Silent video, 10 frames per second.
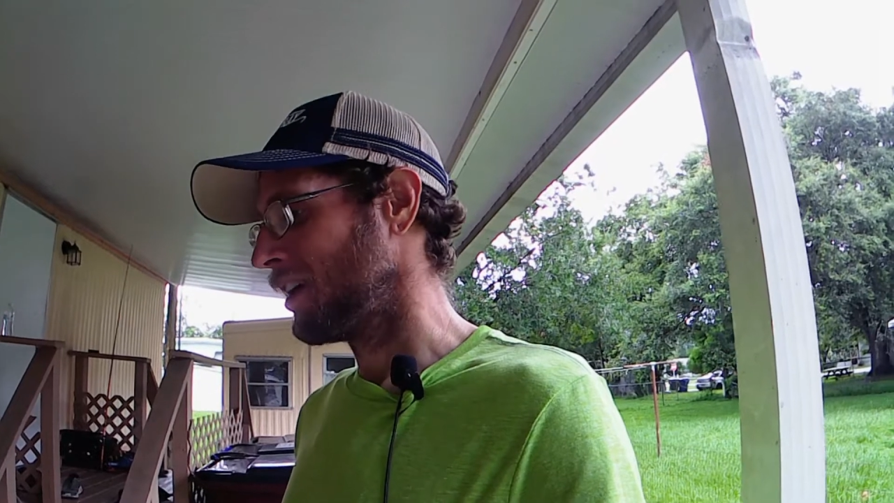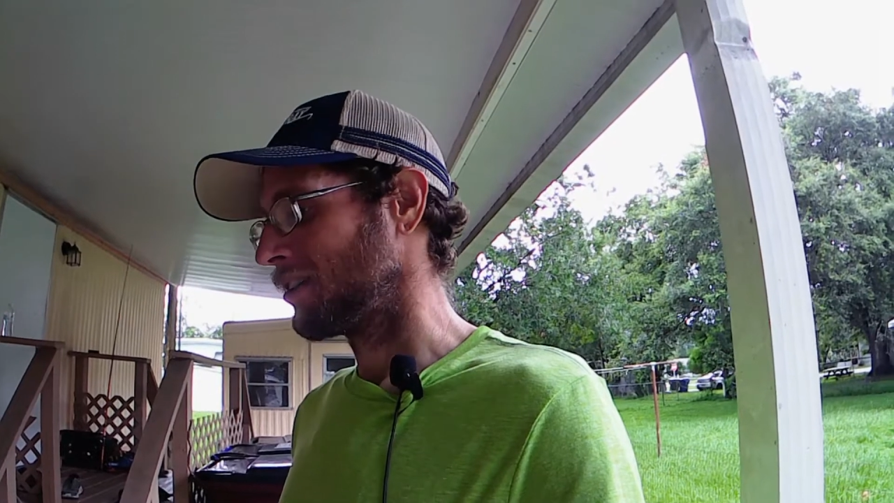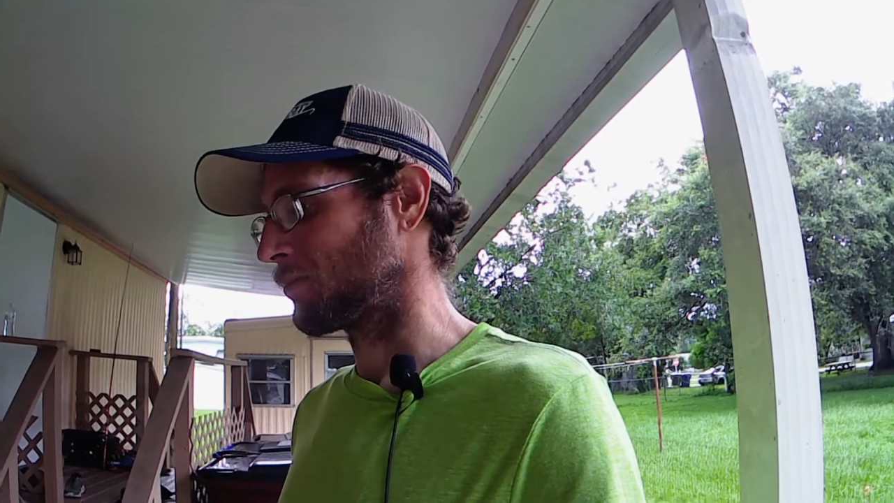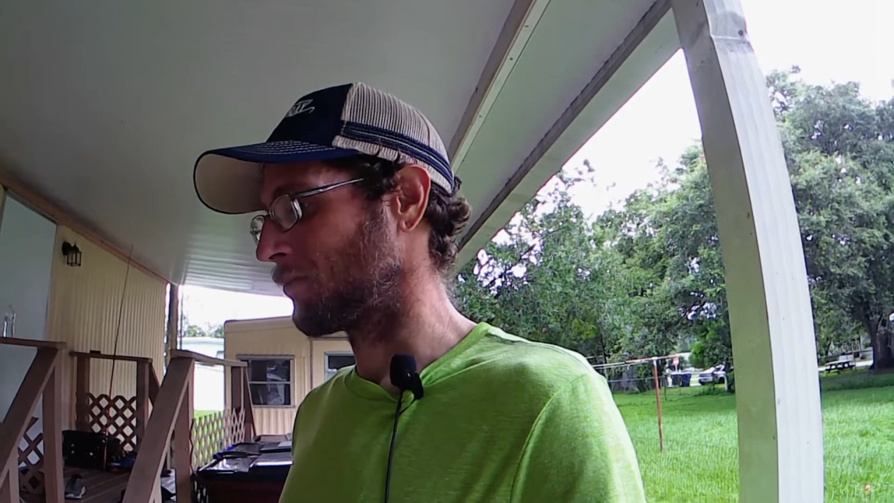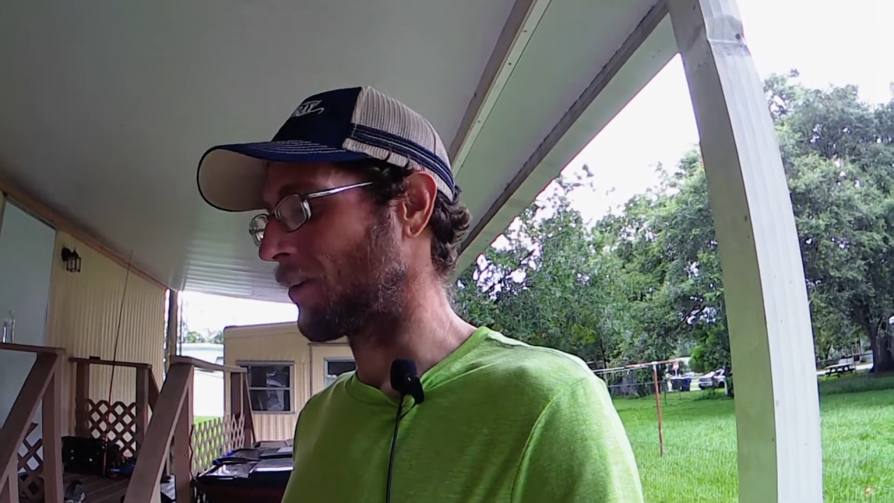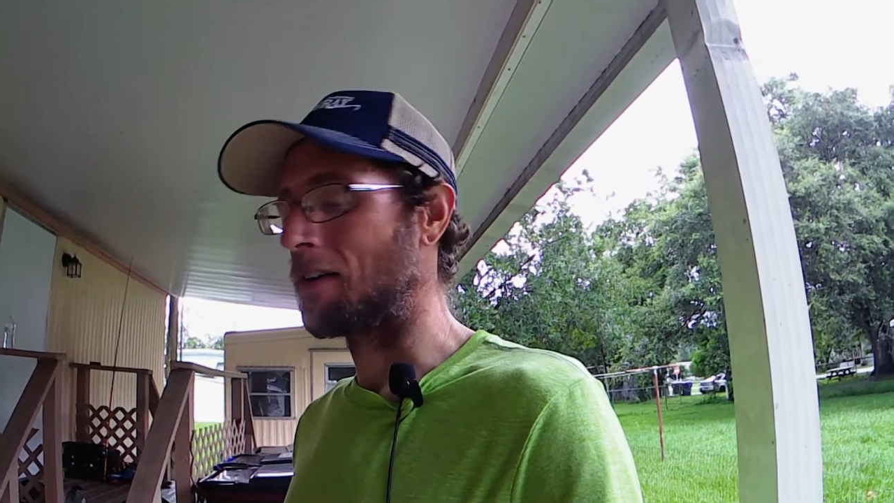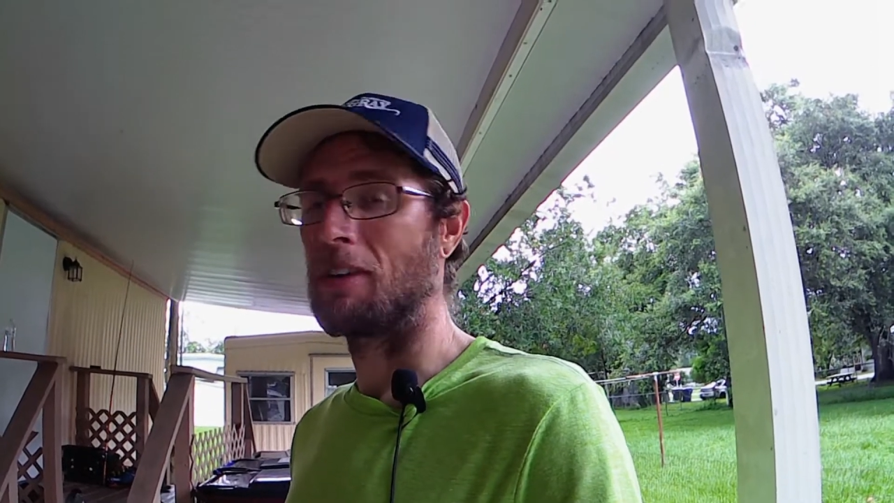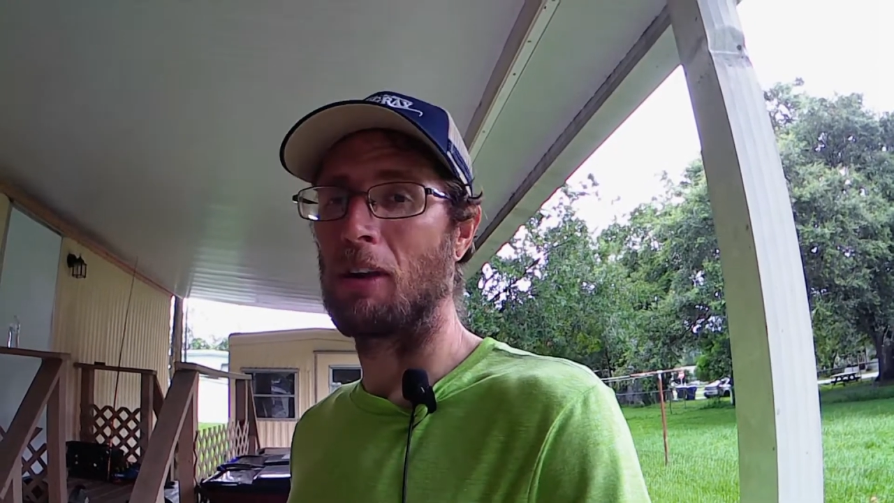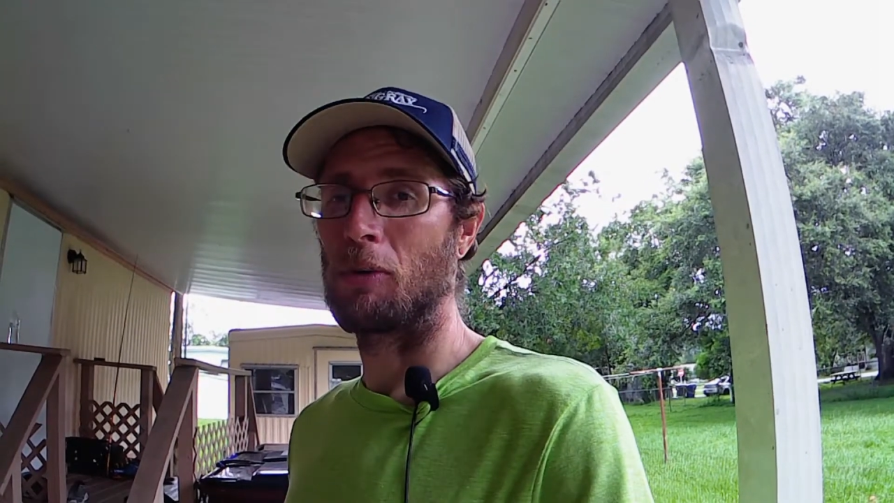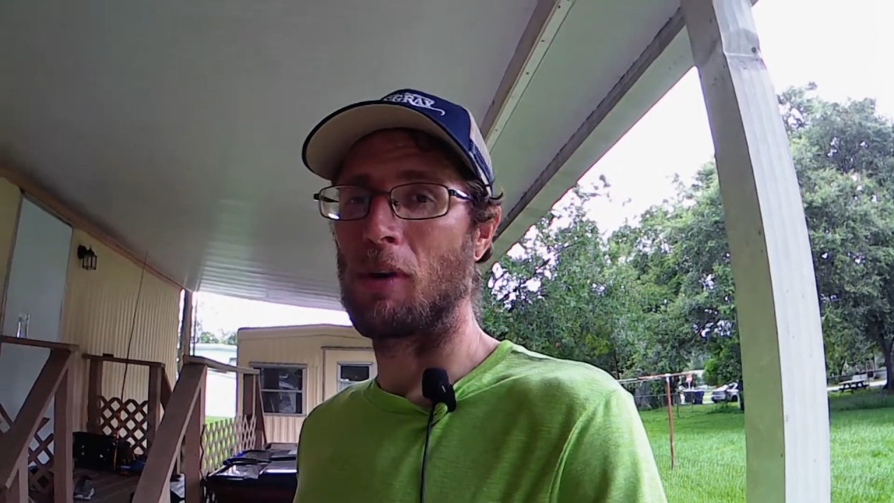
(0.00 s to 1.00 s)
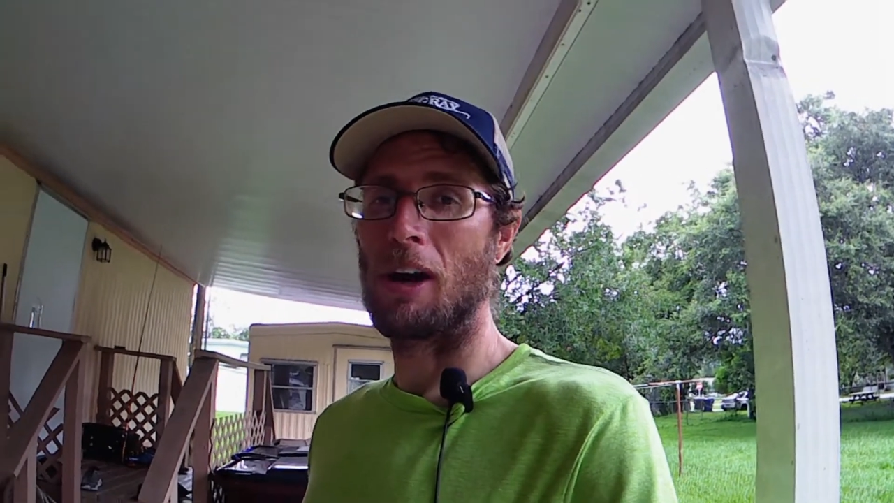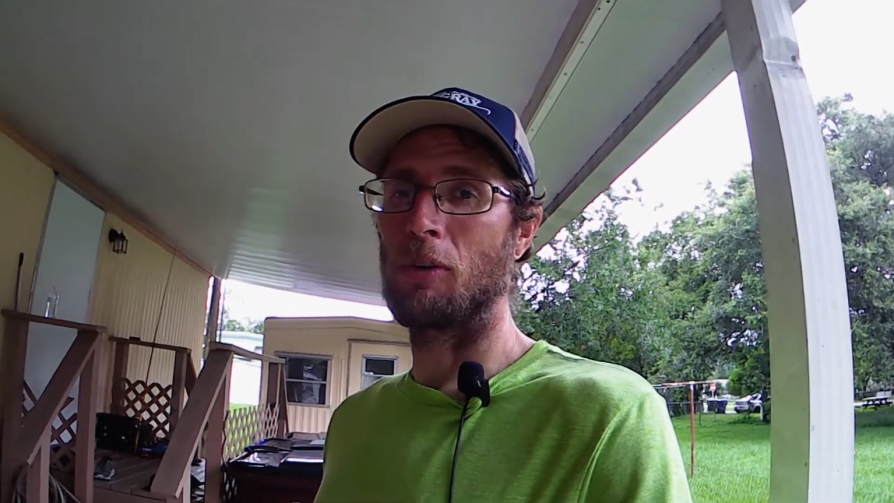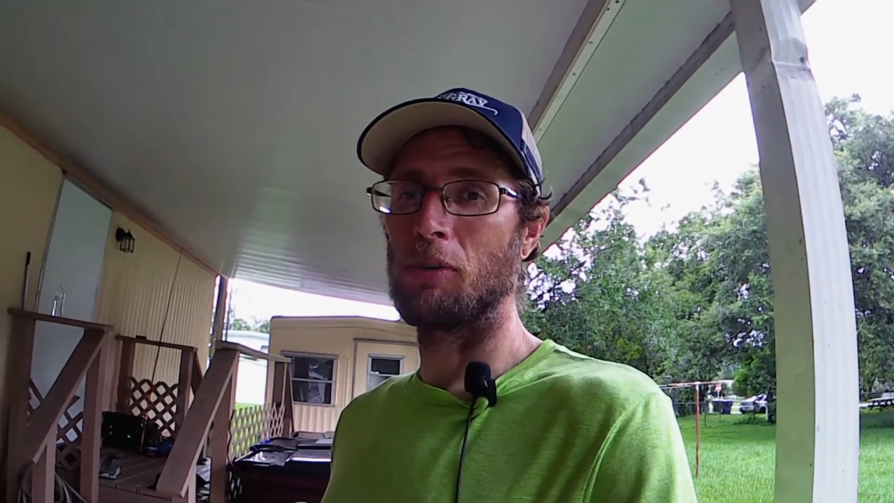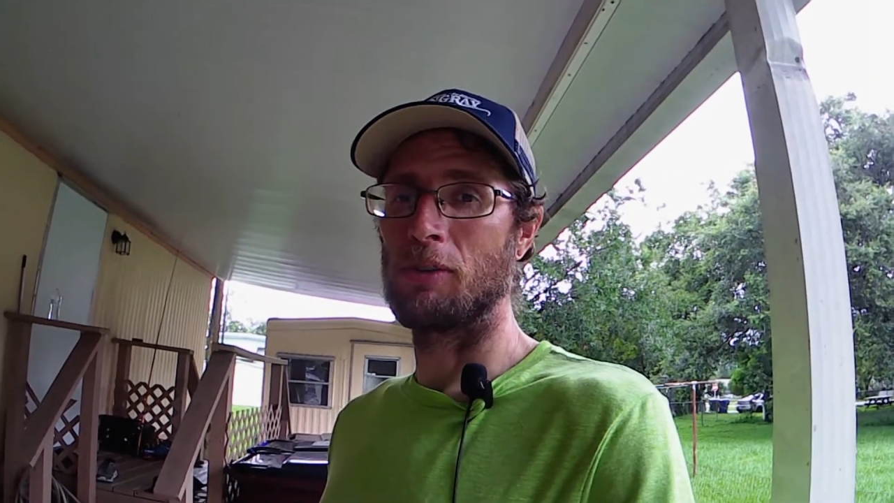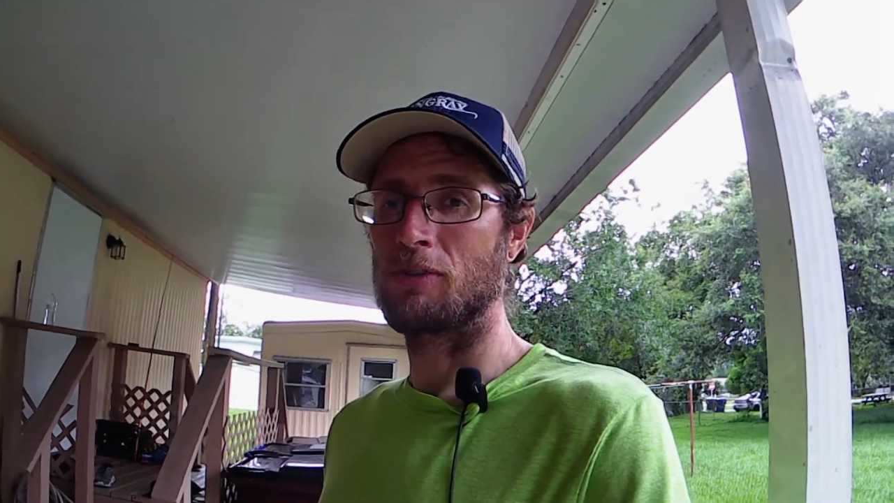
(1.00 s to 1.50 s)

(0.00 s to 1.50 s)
some $5 rod holders